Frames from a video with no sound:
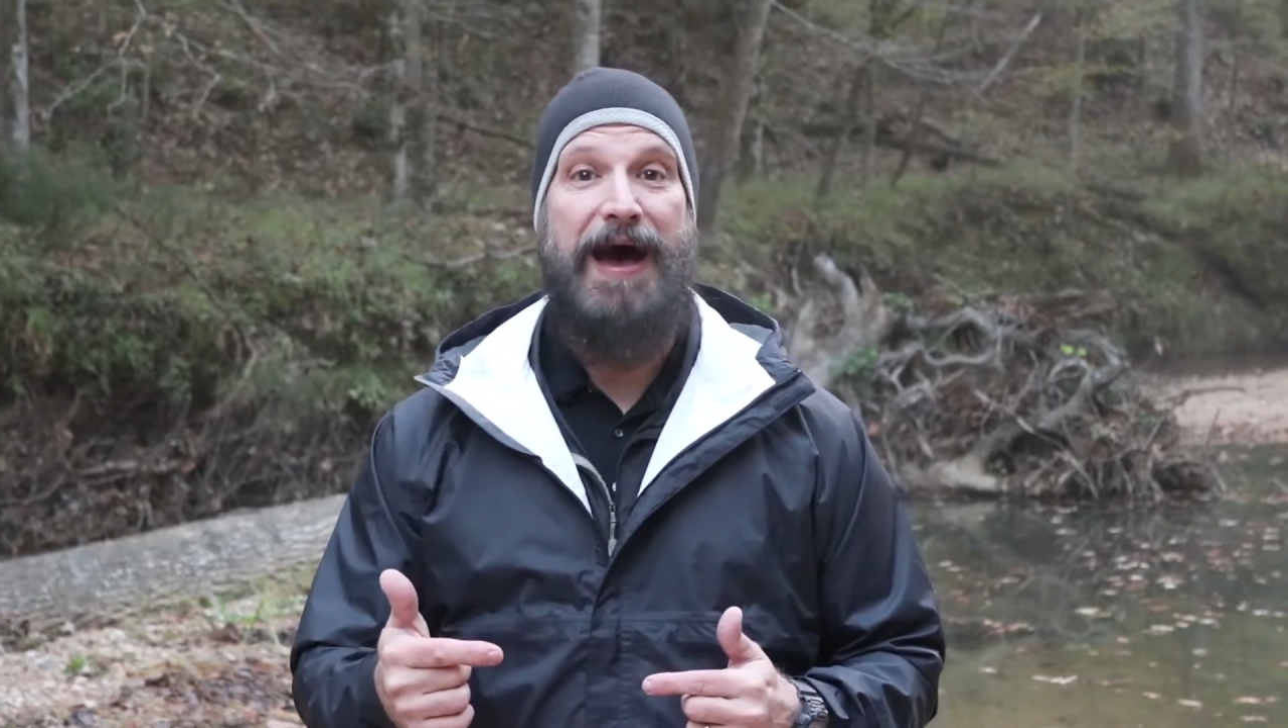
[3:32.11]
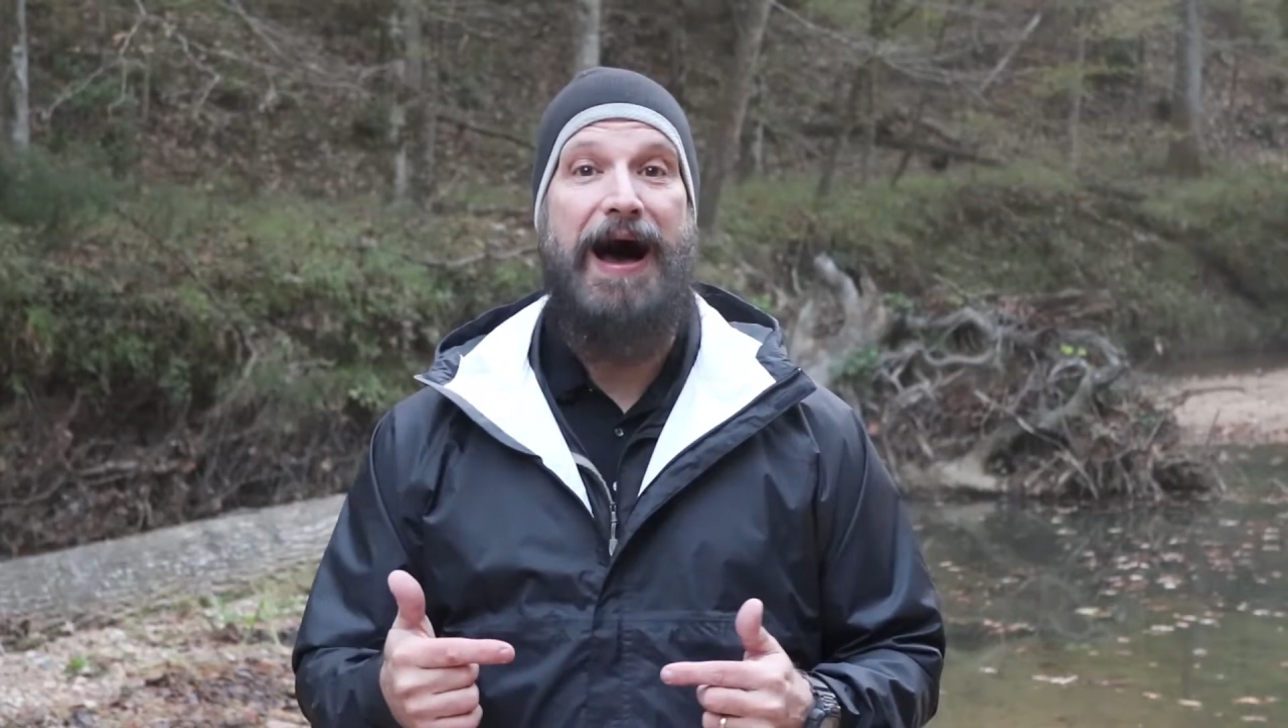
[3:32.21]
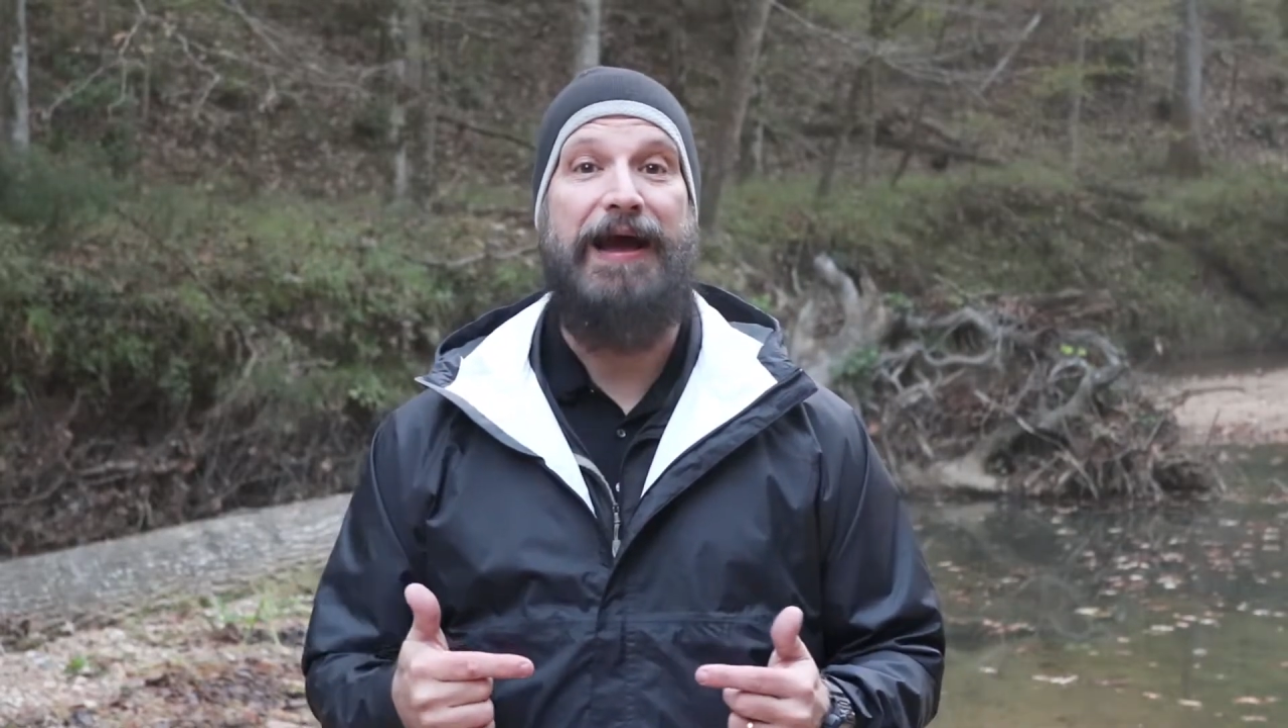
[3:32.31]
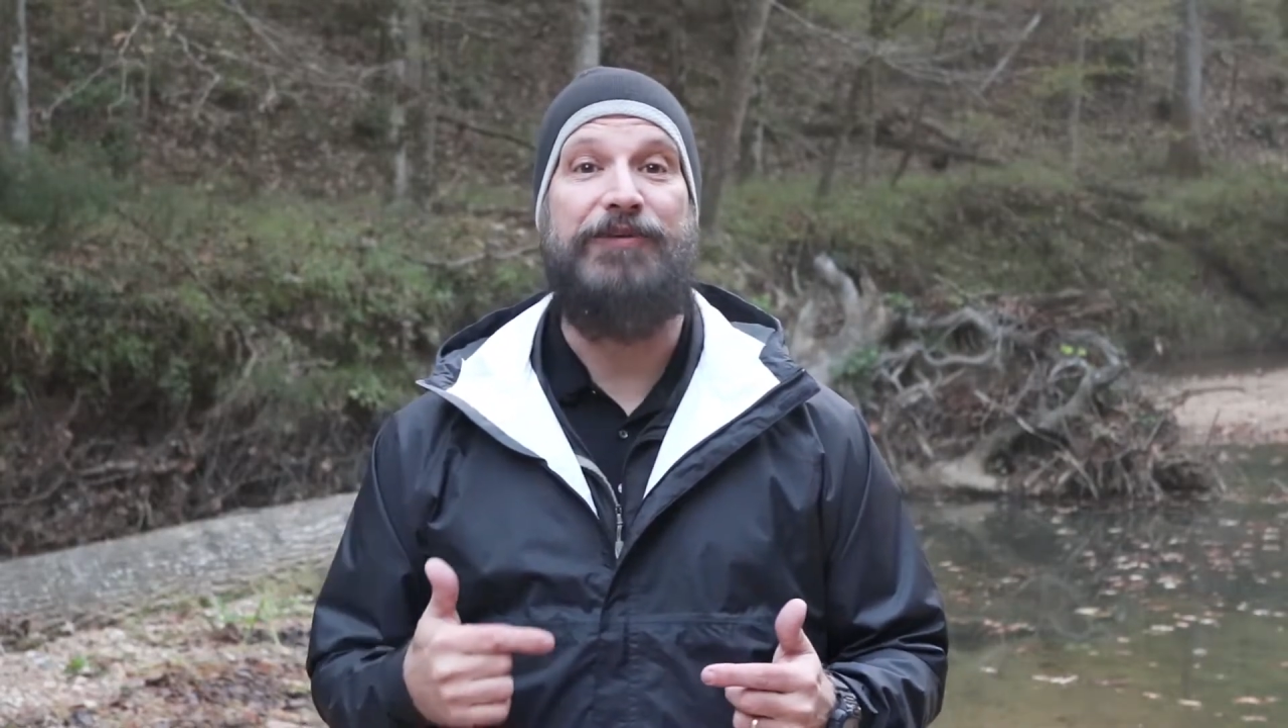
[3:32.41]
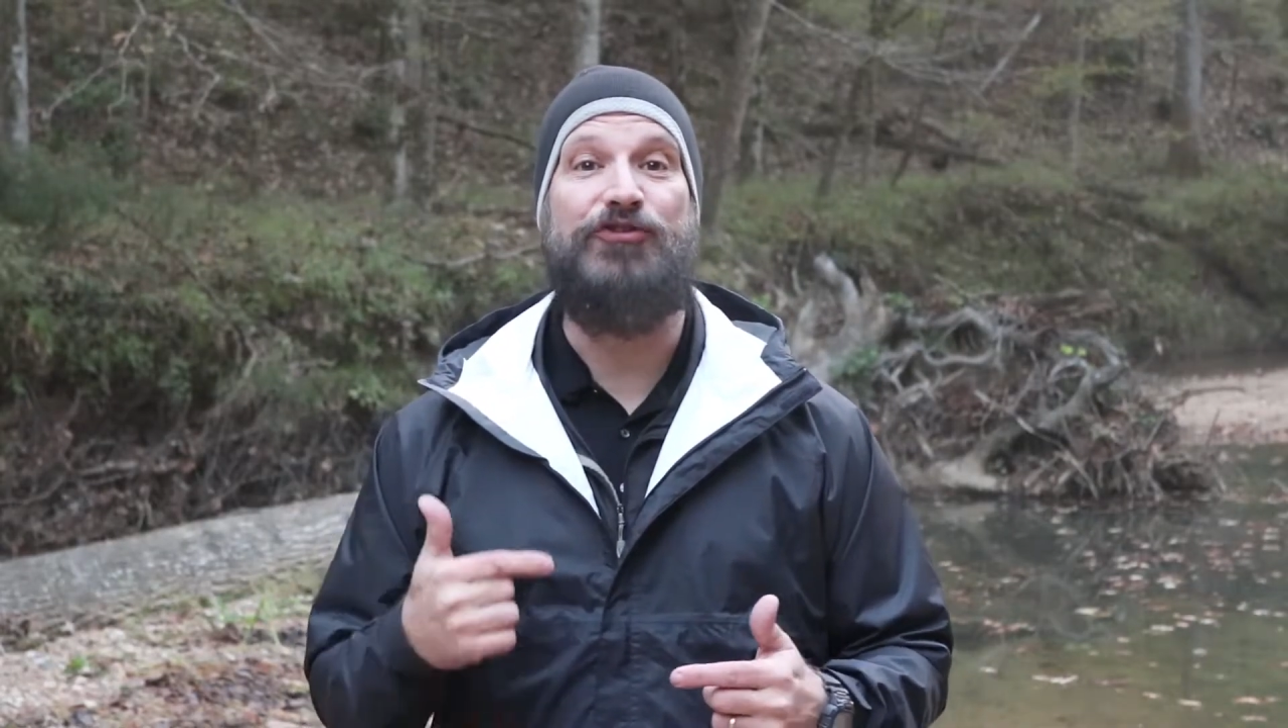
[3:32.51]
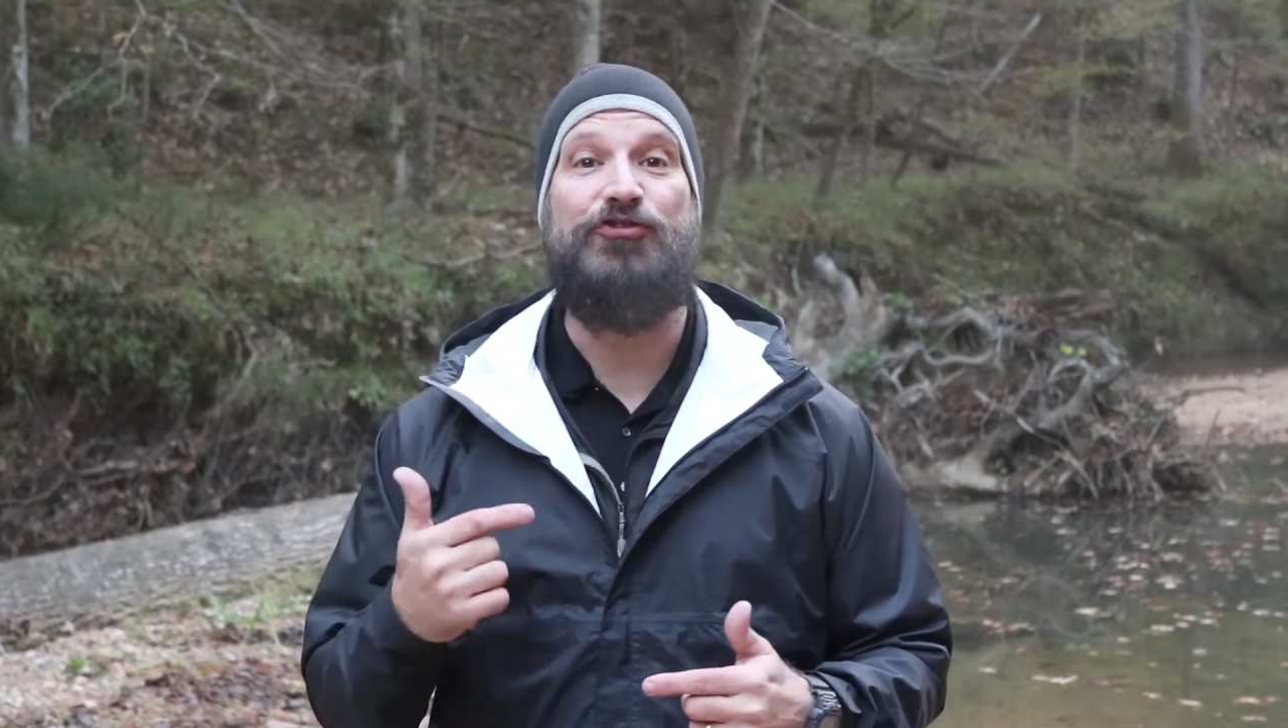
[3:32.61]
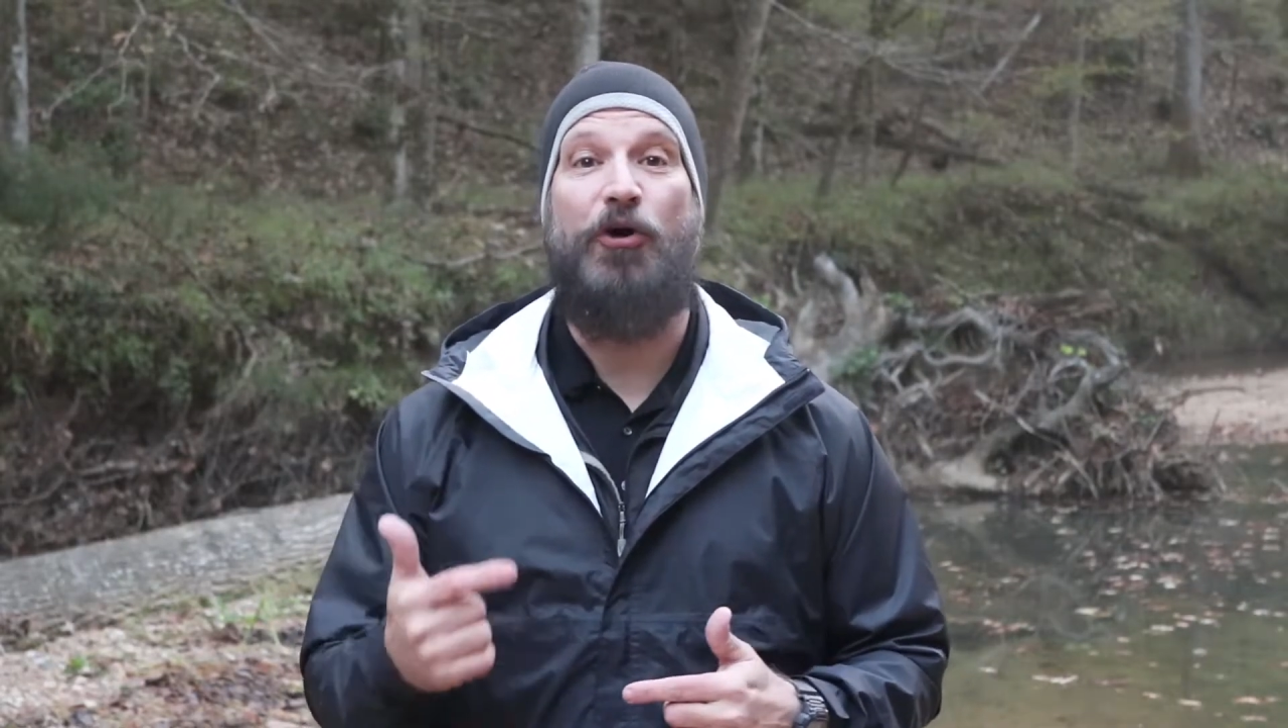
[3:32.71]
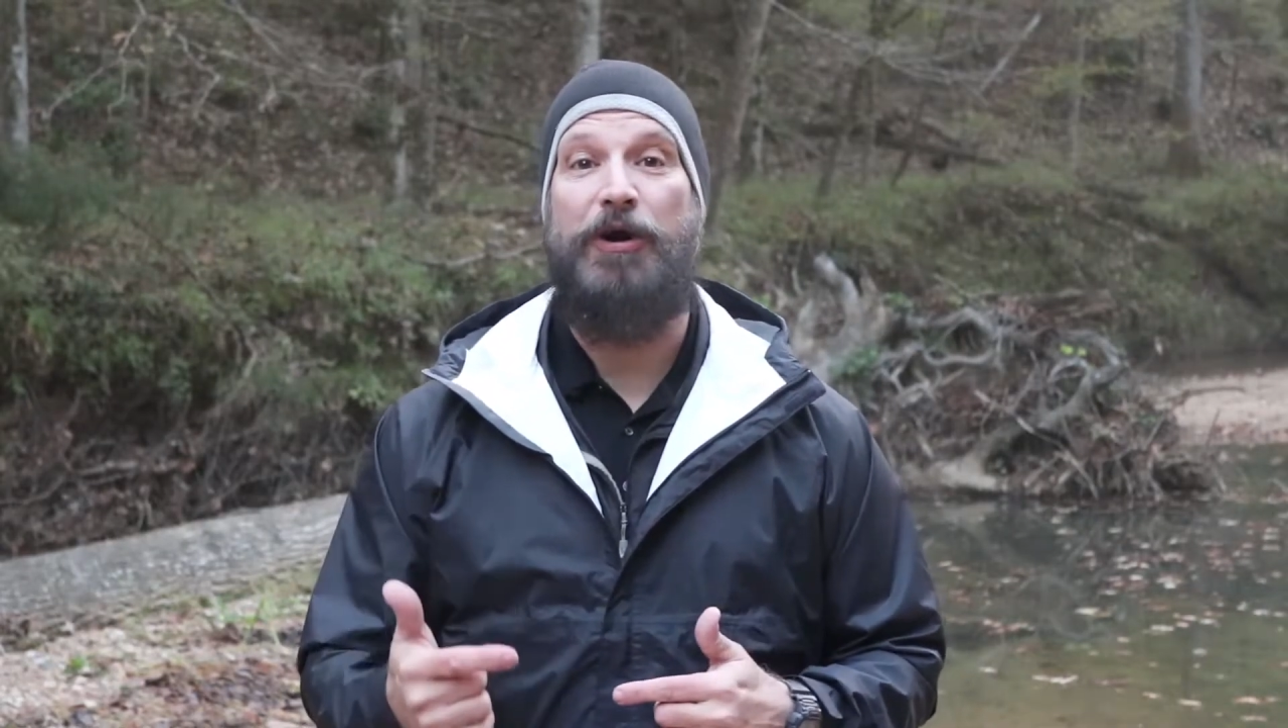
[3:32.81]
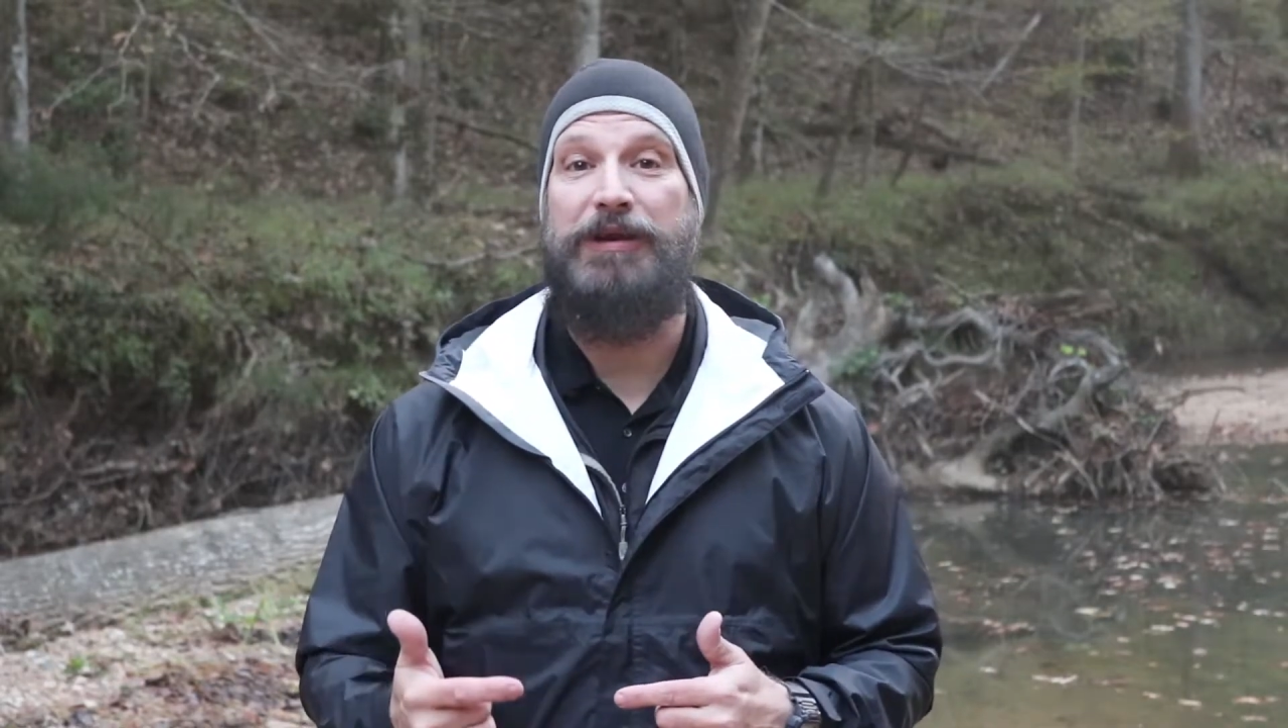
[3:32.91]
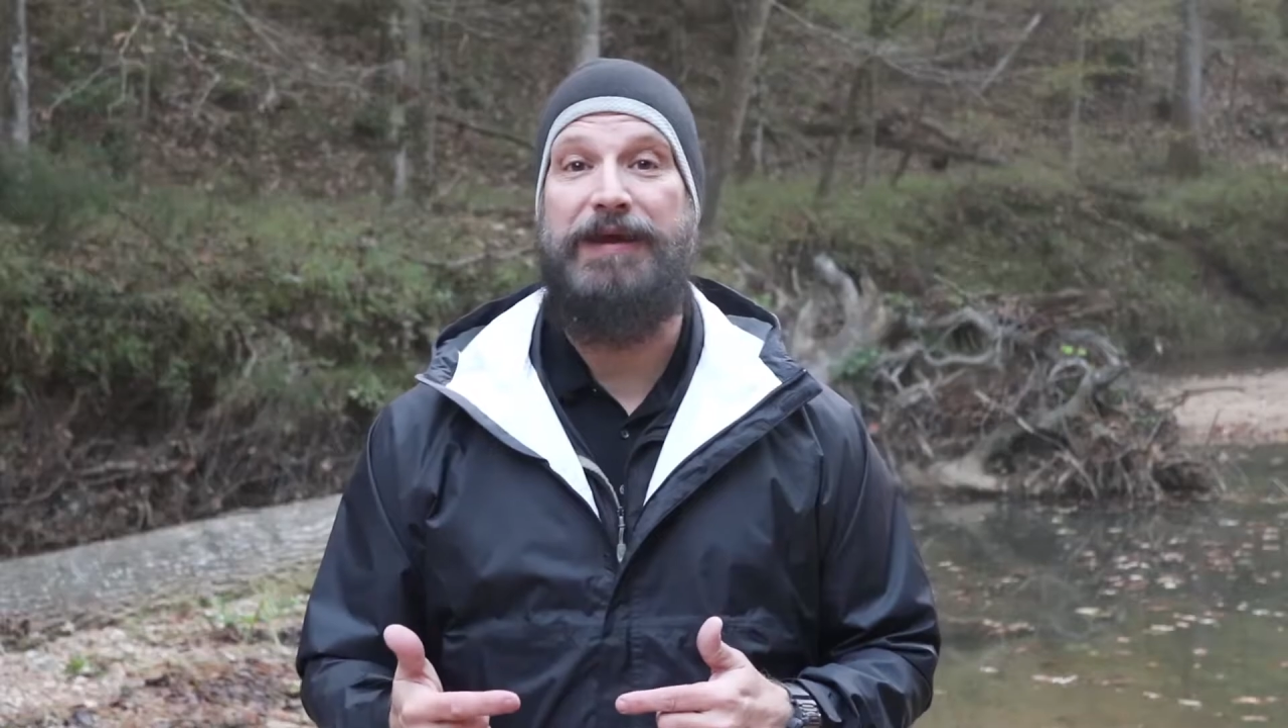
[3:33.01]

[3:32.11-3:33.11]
I had started